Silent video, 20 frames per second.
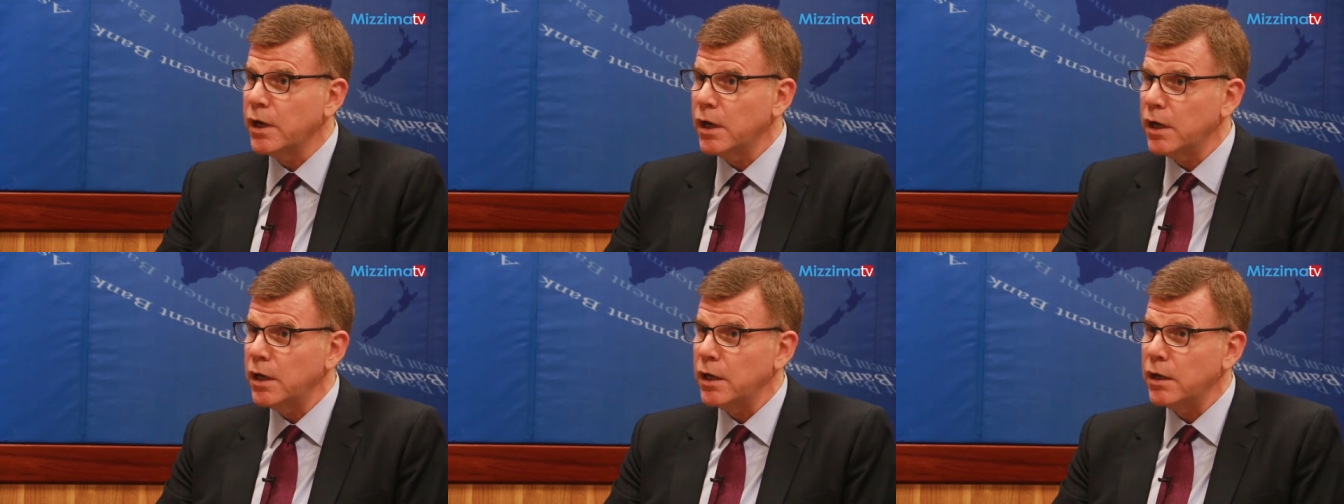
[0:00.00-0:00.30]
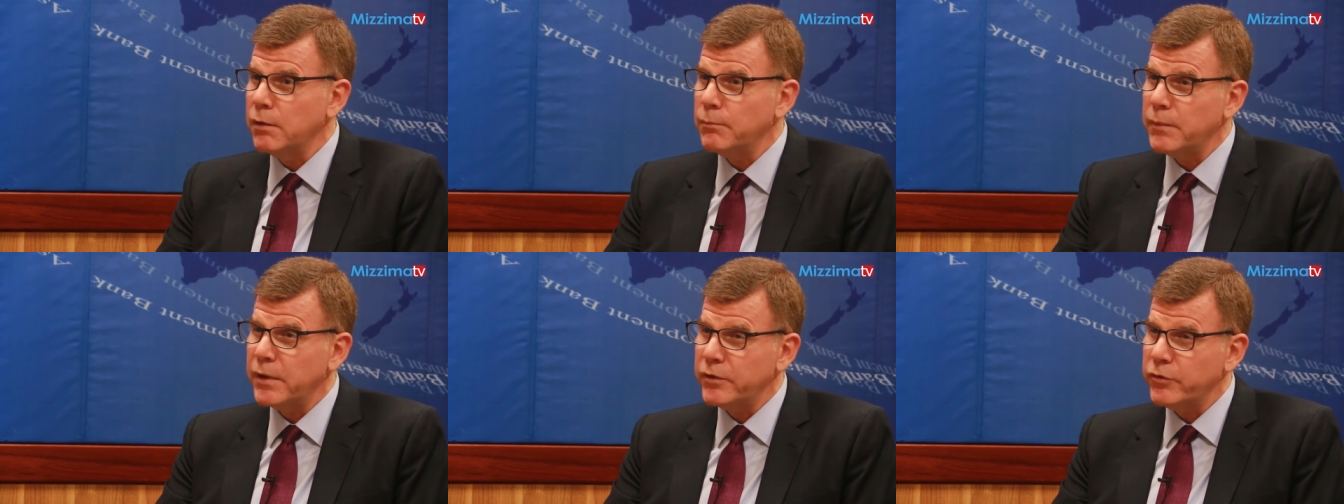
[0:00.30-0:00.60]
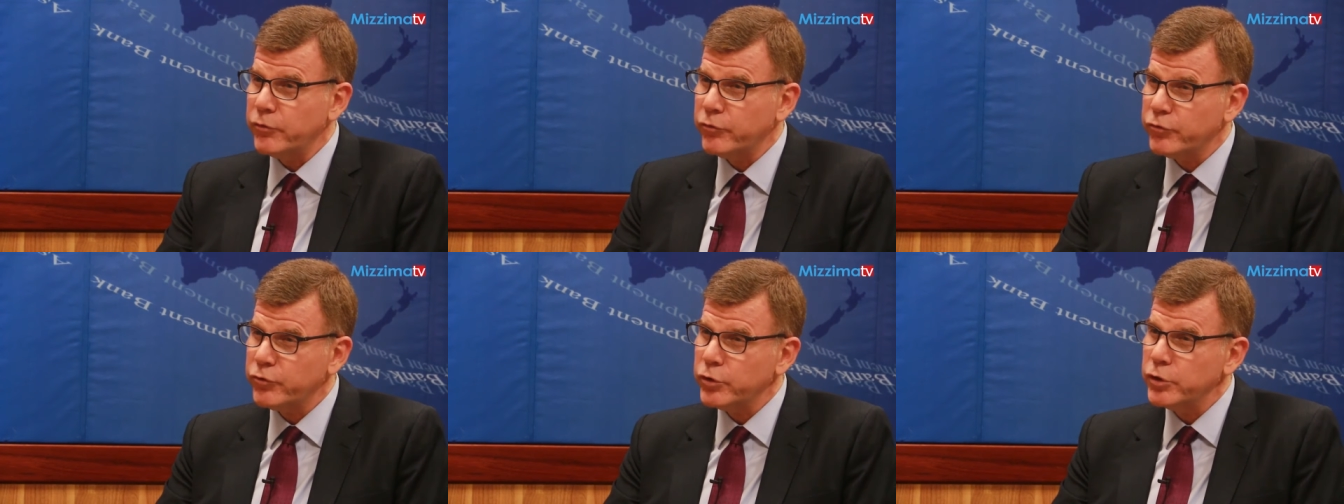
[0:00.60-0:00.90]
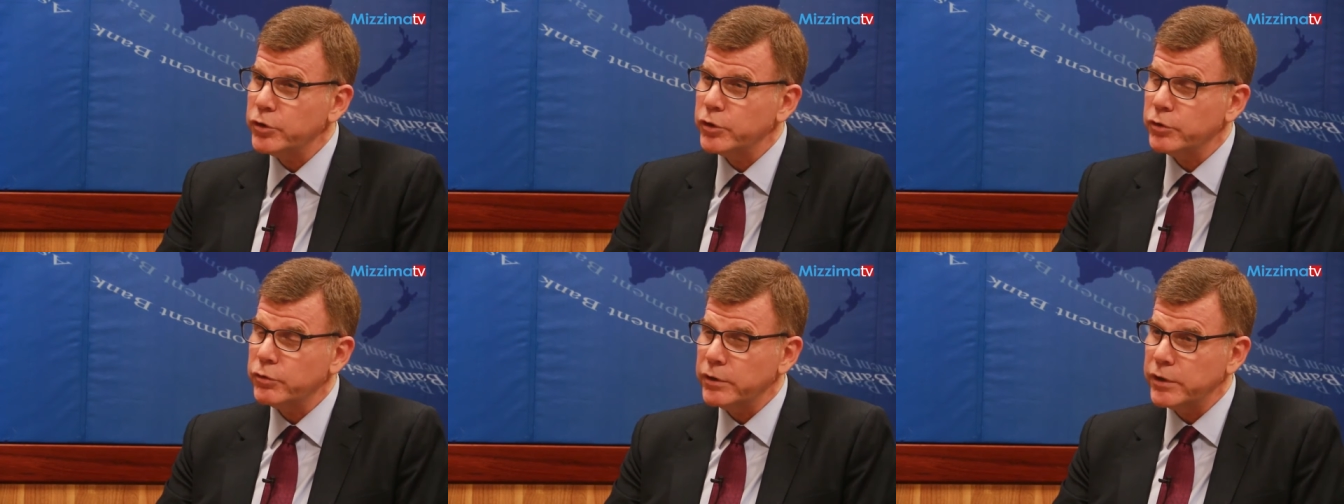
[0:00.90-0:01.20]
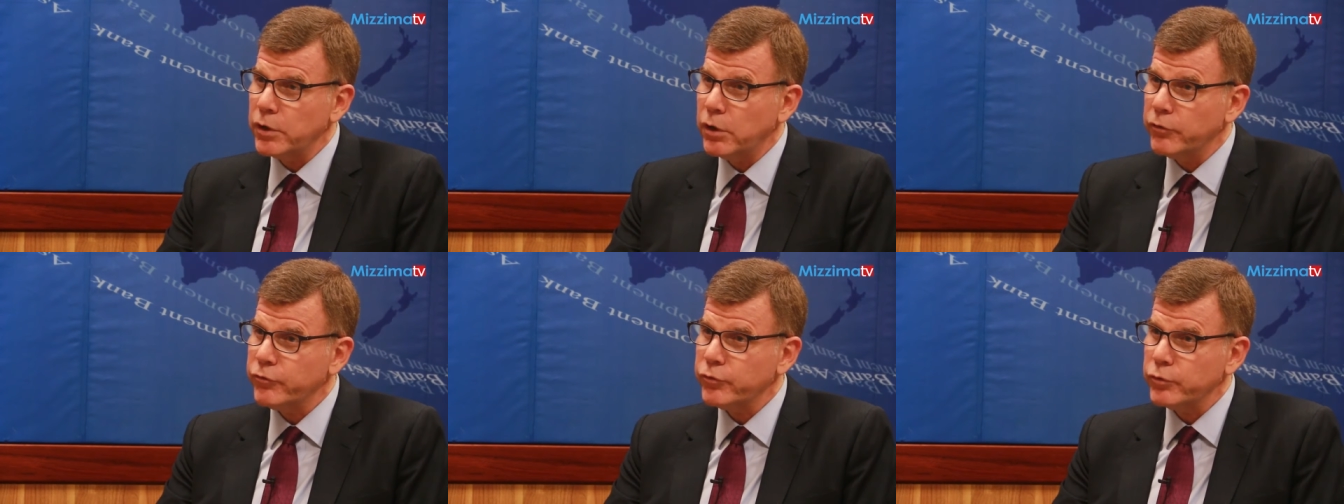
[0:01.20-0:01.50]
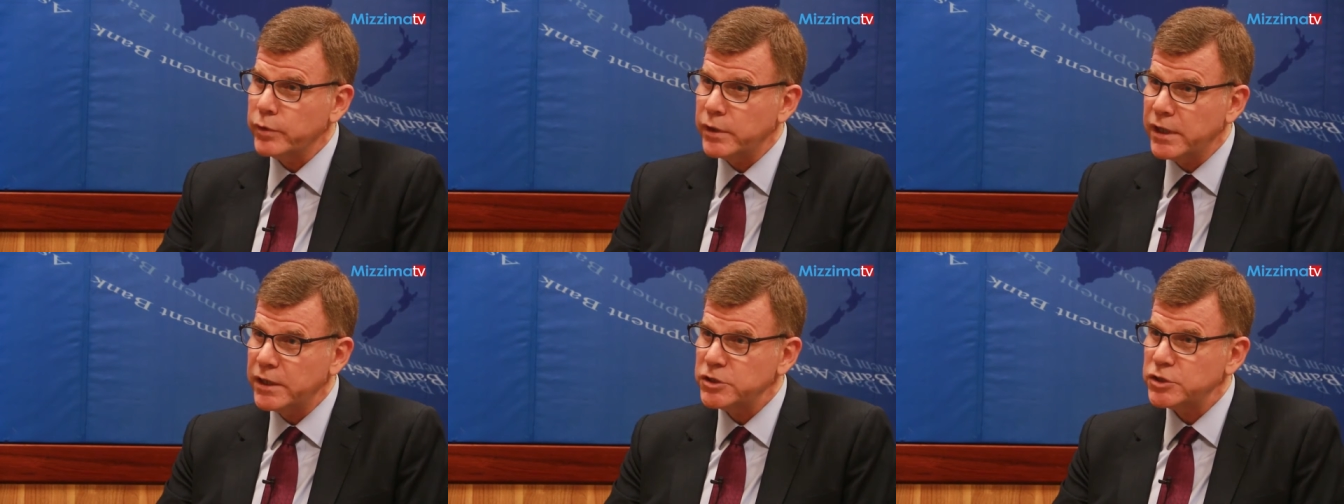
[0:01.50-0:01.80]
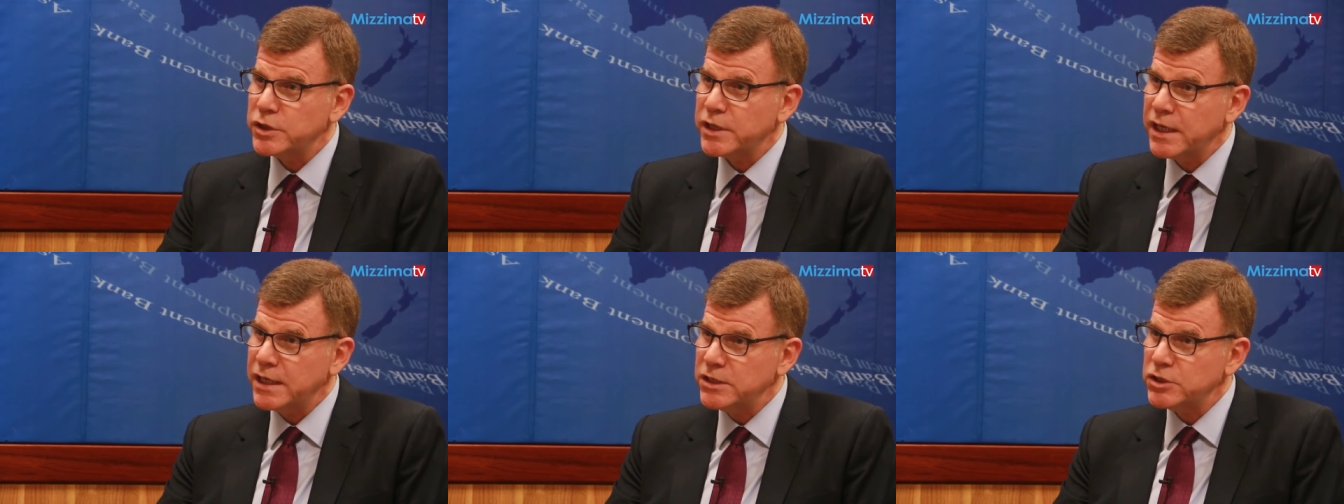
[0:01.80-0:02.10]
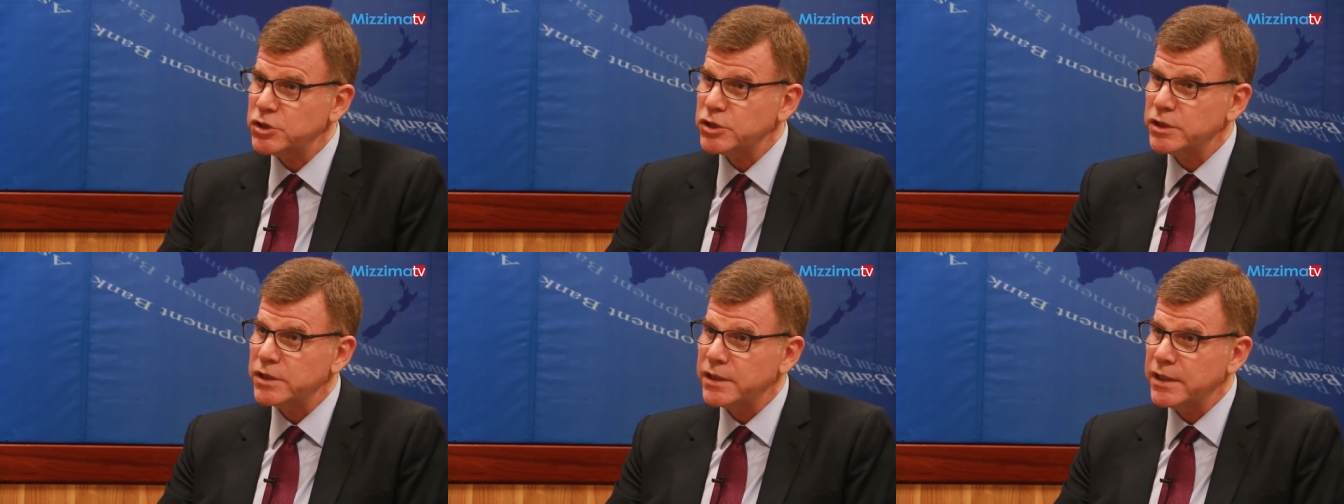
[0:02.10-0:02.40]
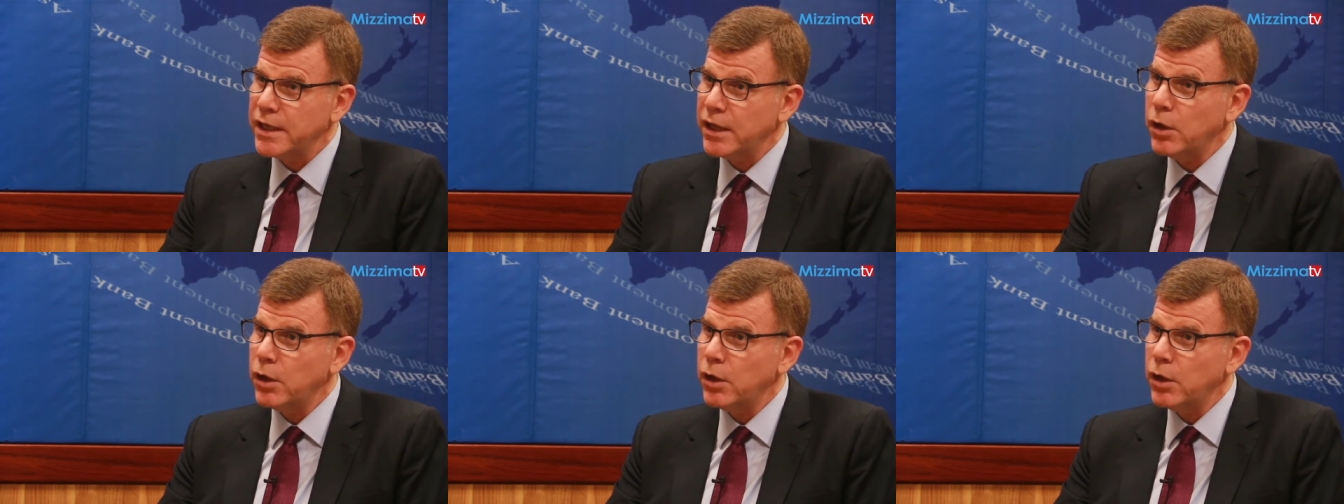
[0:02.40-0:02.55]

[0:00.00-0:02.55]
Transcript: um, and to a certain degree also in education and